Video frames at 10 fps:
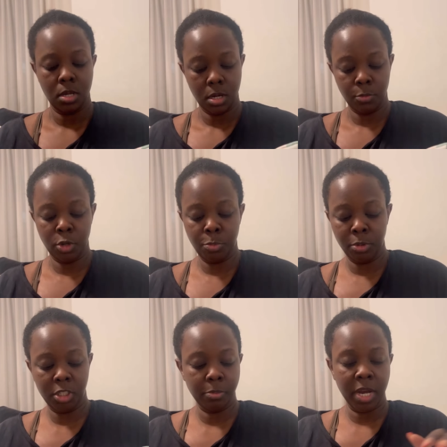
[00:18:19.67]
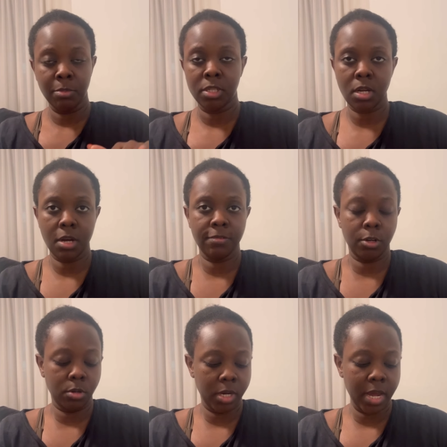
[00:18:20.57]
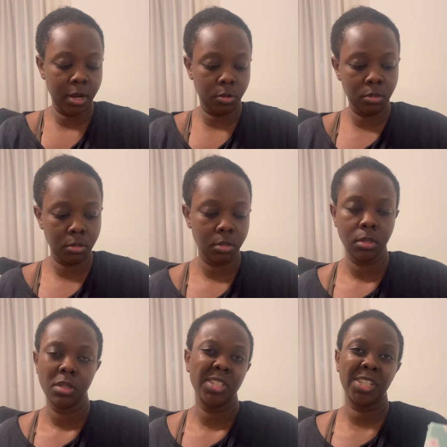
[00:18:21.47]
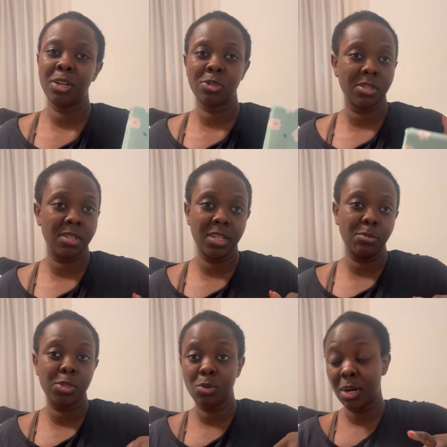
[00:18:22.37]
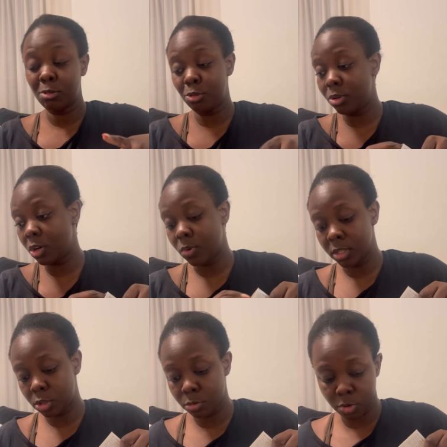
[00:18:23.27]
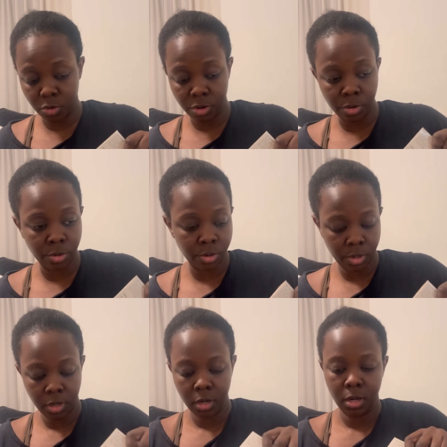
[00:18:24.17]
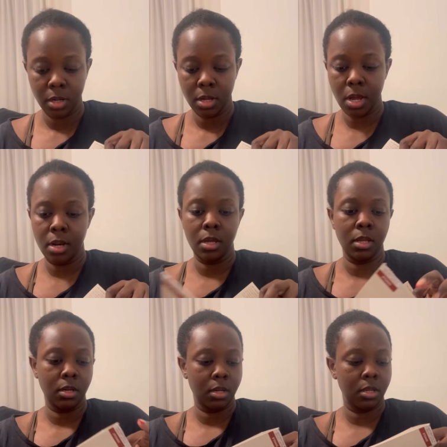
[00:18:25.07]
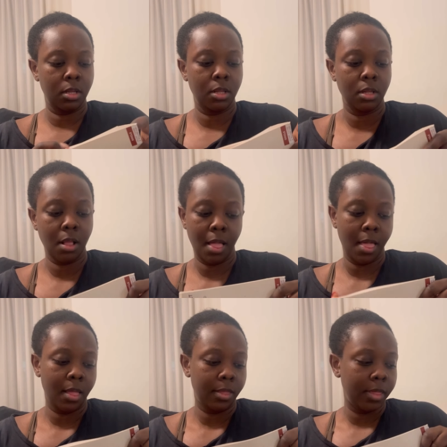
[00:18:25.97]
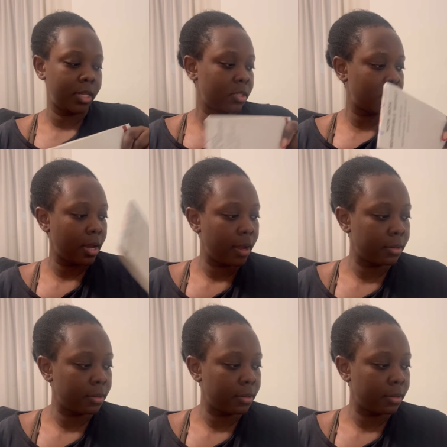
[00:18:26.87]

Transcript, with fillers: I'm gonna put Jemima's cover on now. JL's asleep, so I'll do her one tomorrow, and then that's that.